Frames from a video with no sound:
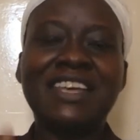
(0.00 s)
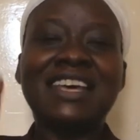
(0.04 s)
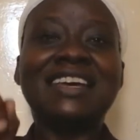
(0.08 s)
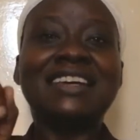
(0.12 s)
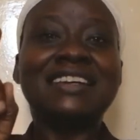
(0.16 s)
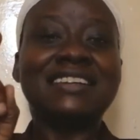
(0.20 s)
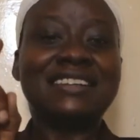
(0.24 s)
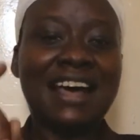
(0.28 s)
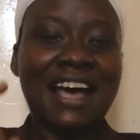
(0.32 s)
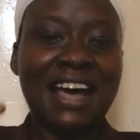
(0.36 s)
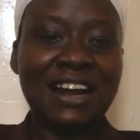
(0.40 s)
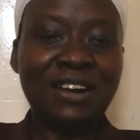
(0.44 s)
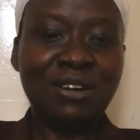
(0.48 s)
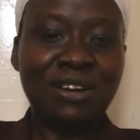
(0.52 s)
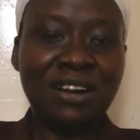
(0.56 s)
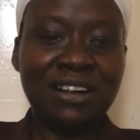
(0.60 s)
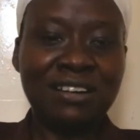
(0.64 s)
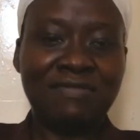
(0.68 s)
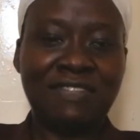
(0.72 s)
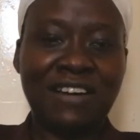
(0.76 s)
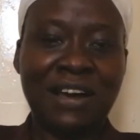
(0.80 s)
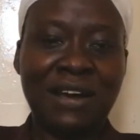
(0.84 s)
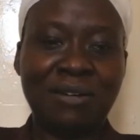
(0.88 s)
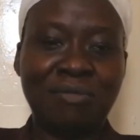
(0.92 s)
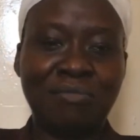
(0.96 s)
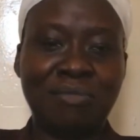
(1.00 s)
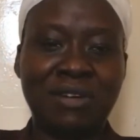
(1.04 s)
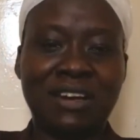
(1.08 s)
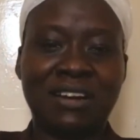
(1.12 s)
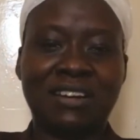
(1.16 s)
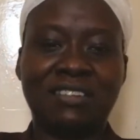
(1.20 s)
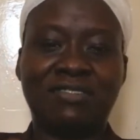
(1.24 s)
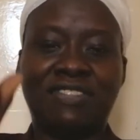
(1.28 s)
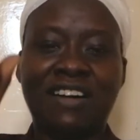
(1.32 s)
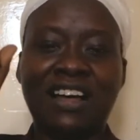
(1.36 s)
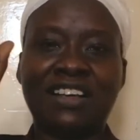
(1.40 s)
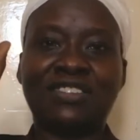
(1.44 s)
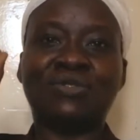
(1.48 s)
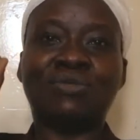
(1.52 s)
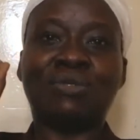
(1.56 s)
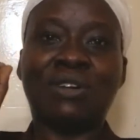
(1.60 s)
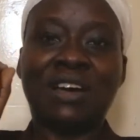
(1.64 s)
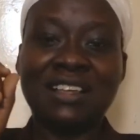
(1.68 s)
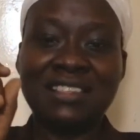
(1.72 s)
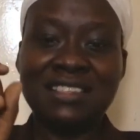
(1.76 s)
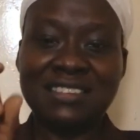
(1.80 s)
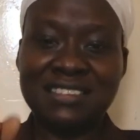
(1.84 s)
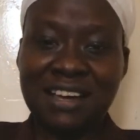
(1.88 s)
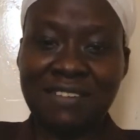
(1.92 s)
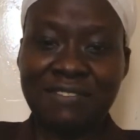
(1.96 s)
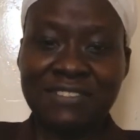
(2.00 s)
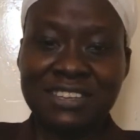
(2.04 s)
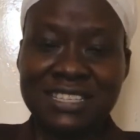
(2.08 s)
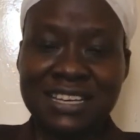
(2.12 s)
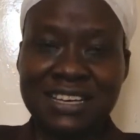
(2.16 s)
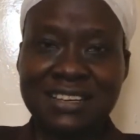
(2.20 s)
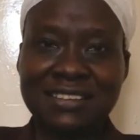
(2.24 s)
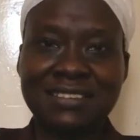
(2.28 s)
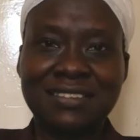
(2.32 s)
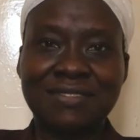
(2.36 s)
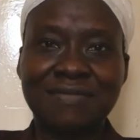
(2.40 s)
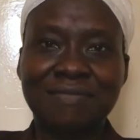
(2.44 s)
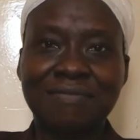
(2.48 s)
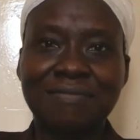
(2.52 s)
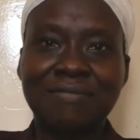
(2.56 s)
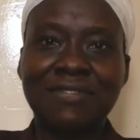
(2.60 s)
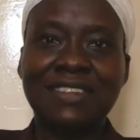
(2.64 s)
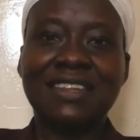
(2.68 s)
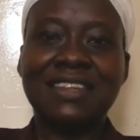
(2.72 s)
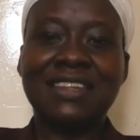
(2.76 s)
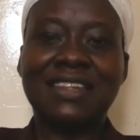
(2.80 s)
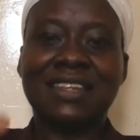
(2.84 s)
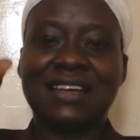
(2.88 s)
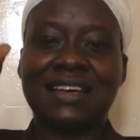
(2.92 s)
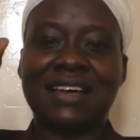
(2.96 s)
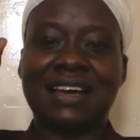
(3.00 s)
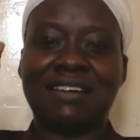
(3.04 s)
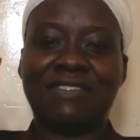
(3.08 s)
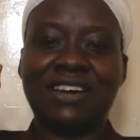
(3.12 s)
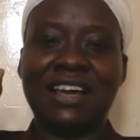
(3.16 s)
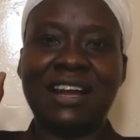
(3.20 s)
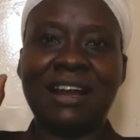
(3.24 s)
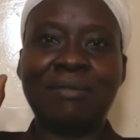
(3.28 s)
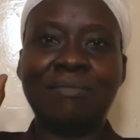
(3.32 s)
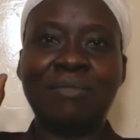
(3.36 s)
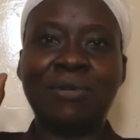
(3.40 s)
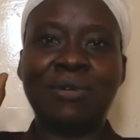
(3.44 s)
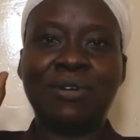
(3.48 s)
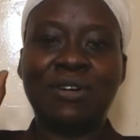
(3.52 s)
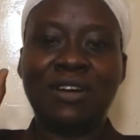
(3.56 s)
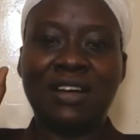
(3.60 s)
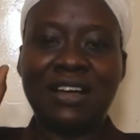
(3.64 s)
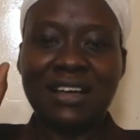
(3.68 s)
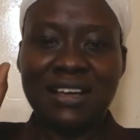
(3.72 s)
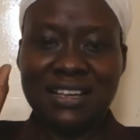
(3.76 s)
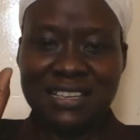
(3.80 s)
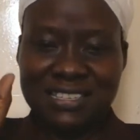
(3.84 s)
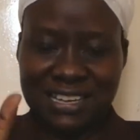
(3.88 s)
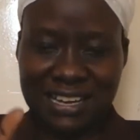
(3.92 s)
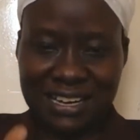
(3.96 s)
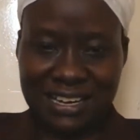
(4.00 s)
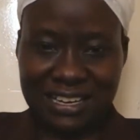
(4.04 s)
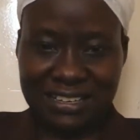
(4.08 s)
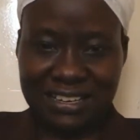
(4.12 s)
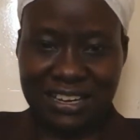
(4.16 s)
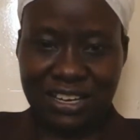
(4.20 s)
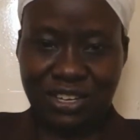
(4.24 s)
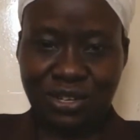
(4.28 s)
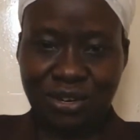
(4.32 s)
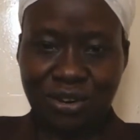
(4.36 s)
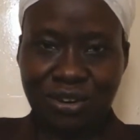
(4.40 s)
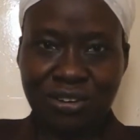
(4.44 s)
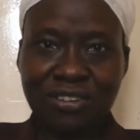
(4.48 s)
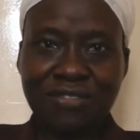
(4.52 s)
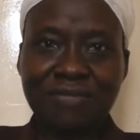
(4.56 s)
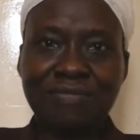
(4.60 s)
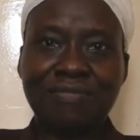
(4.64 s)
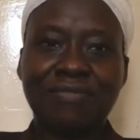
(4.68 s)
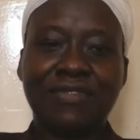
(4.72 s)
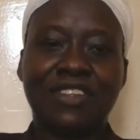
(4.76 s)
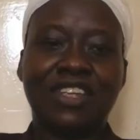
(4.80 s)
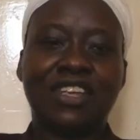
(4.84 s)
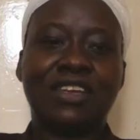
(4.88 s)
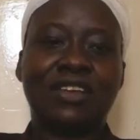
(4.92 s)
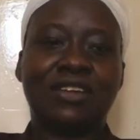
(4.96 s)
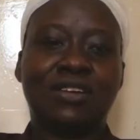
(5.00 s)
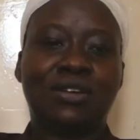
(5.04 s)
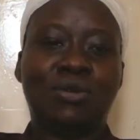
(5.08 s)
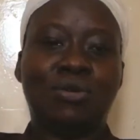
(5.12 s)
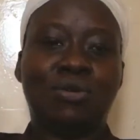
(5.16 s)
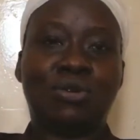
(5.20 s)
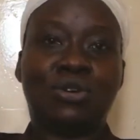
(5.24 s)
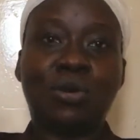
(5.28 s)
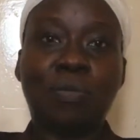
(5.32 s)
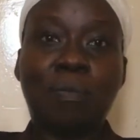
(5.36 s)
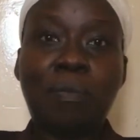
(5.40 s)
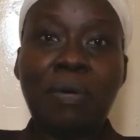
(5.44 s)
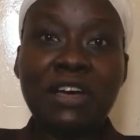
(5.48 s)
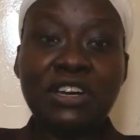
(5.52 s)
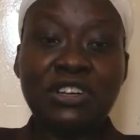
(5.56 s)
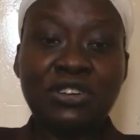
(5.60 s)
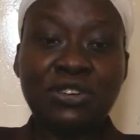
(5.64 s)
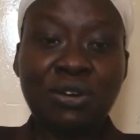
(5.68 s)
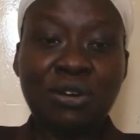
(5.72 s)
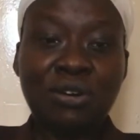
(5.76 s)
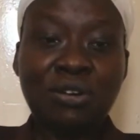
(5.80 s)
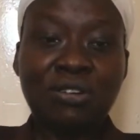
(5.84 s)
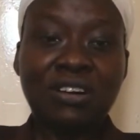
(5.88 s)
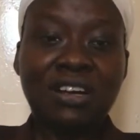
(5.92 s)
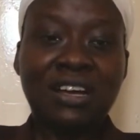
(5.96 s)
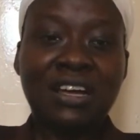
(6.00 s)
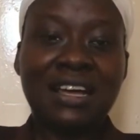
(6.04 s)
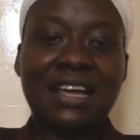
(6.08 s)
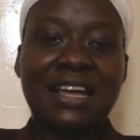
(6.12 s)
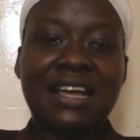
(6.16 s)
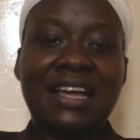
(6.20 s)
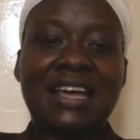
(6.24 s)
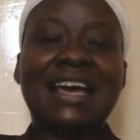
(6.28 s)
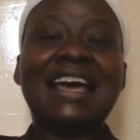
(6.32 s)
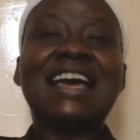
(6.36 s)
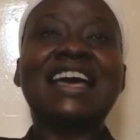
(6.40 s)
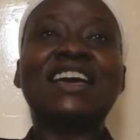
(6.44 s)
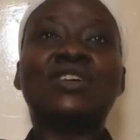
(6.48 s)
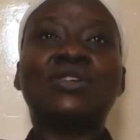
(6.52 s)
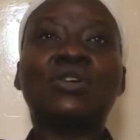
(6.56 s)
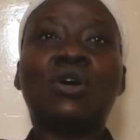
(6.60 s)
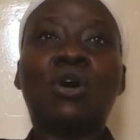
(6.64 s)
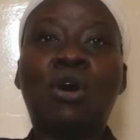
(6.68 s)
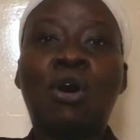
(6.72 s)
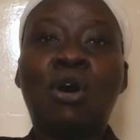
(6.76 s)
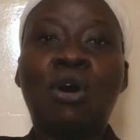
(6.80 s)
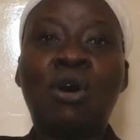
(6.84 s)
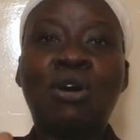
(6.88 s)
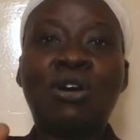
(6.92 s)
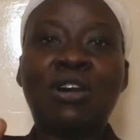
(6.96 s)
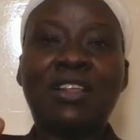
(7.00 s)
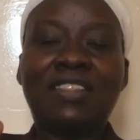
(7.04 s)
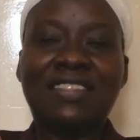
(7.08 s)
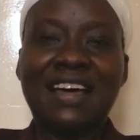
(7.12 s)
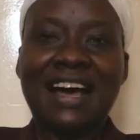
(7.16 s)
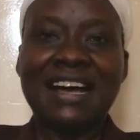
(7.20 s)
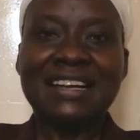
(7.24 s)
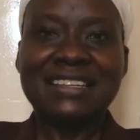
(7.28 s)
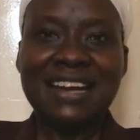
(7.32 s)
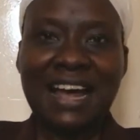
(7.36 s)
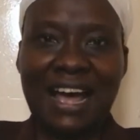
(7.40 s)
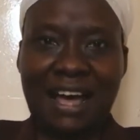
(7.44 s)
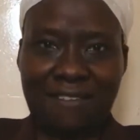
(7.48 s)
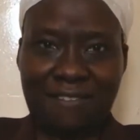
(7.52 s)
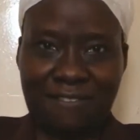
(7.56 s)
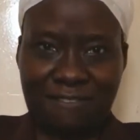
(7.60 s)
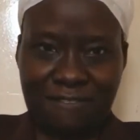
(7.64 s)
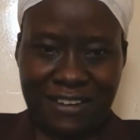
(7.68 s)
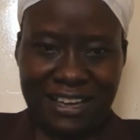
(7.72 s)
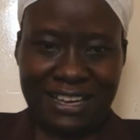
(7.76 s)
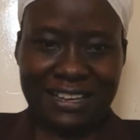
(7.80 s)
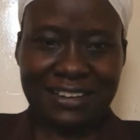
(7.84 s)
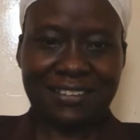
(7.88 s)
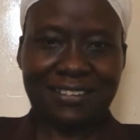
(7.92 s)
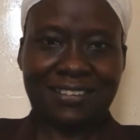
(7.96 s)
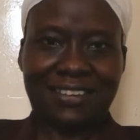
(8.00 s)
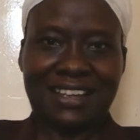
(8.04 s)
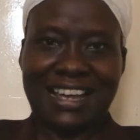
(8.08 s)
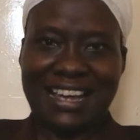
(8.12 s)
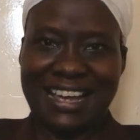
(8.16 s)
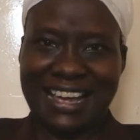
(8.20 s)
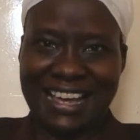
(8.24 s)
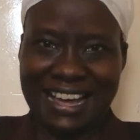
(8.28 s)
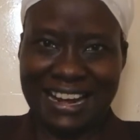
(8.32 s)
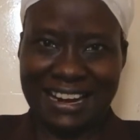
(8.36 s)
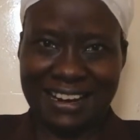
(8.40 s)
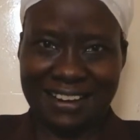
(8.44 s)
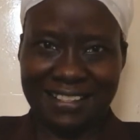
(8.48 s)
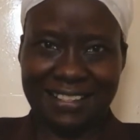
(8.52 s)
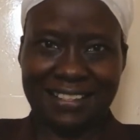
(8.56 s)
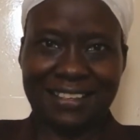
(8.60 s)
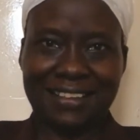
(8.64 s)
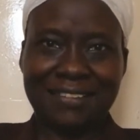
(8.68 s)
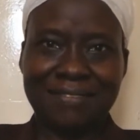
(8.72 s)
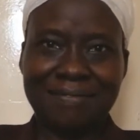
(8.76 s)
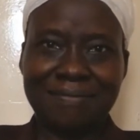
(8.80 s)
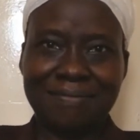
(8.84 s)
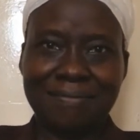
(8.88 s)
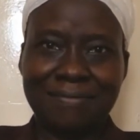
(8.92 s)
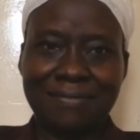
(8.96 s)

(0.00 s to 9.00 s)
Internal environment refers to health services available, sanitation, occupation, and all that affects health.